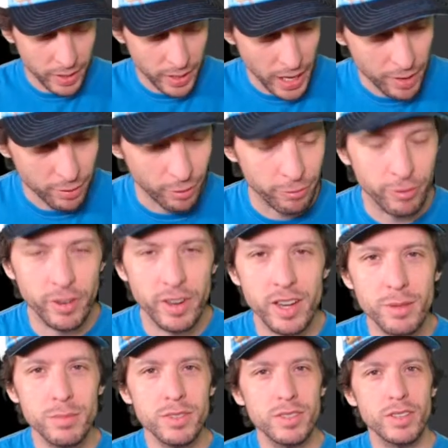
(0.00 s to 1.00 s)
can have our
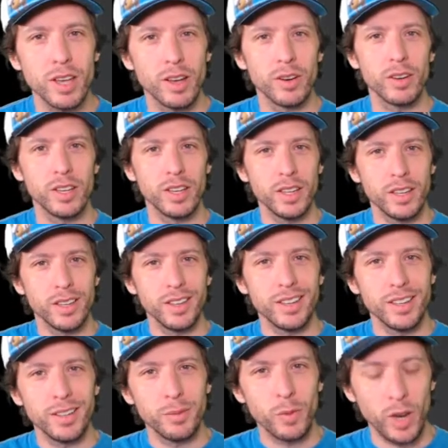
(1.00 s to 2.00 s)
freedoms. So,
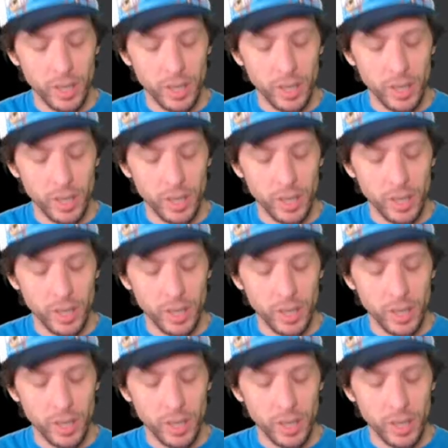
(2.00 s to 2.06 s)
I'm